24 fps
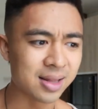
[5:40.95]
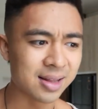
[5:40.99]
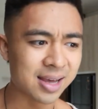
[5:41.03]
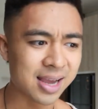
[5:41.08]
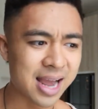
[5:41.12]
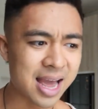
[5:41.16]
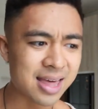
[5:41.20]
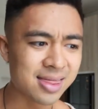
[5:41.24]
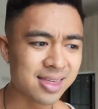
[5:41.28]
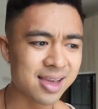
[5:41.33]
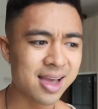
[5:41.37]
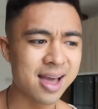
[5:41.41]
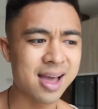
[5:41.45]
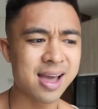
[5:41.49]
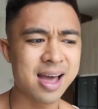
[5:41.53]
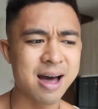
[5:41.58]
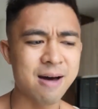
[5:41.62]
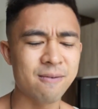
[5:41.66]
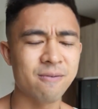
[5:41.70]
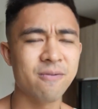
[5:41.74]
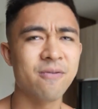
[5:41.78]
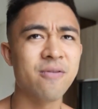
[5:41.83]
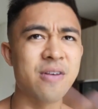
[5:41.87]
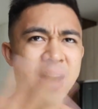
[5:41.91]
Like, I think I
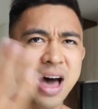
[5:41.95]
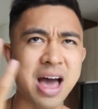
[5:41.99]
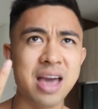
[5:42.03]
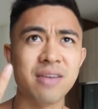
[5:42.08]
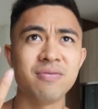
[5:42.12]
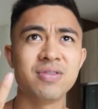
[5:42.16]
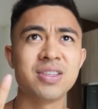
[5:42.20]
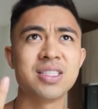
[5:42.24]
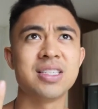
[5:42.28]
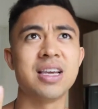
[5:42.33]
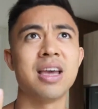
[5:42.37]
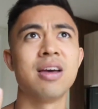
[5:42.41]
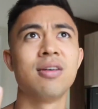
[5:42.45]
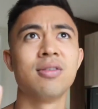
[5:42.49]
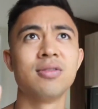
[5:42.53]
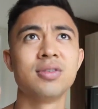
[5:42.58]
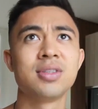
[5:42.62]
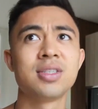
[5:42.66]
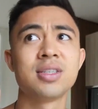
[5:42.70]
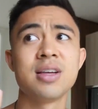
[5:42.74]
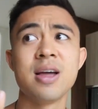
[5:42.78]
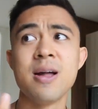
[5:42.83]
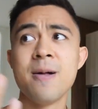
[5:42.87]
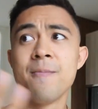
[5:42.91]
got 5
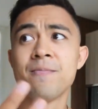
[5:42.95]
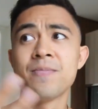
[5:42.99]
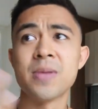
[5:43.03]
sales,